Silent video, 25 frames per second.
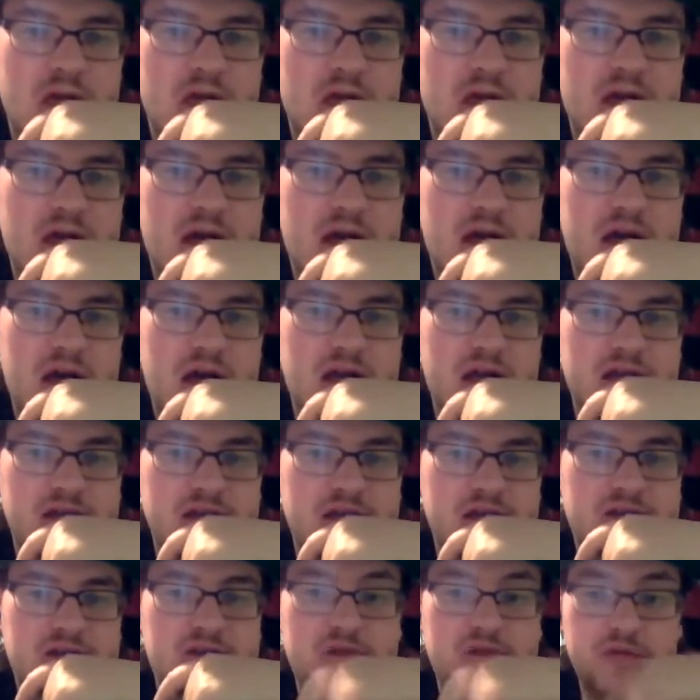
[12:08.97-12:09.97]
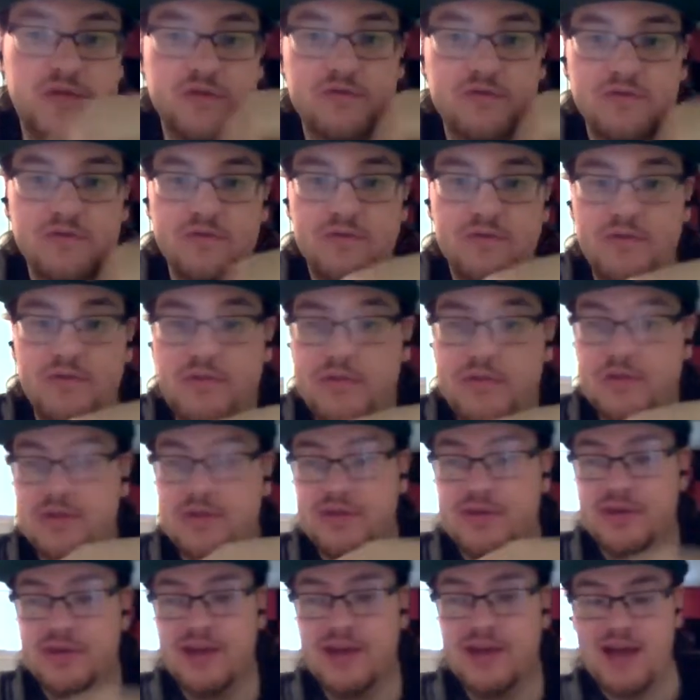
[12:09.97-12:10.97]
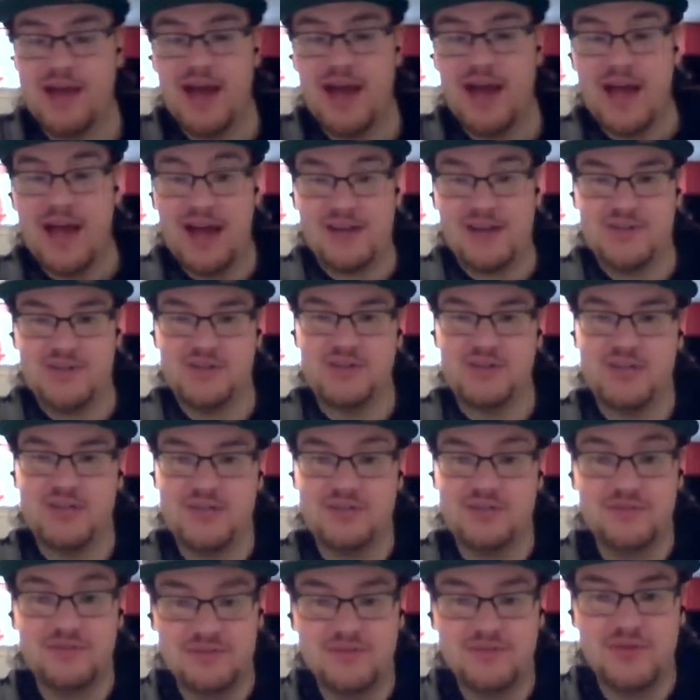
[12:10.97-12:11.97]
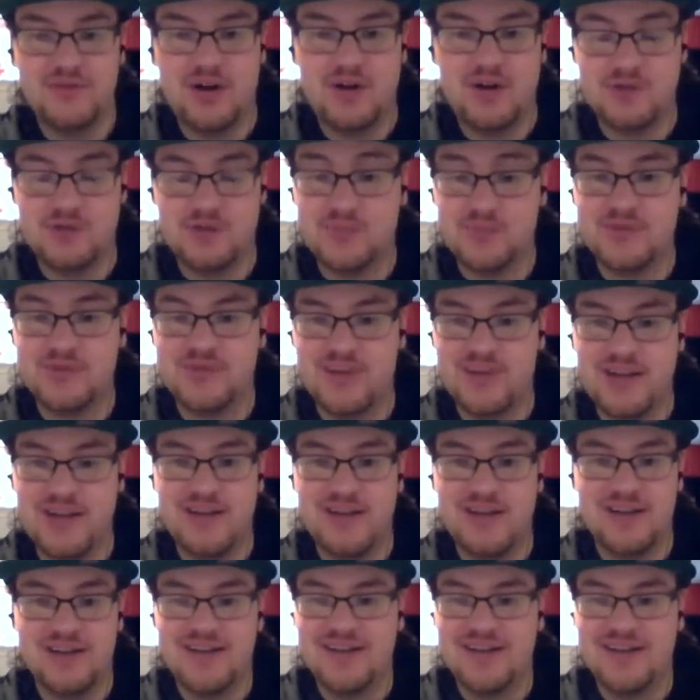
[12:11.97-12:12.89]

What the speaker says: I do. I actually 100%.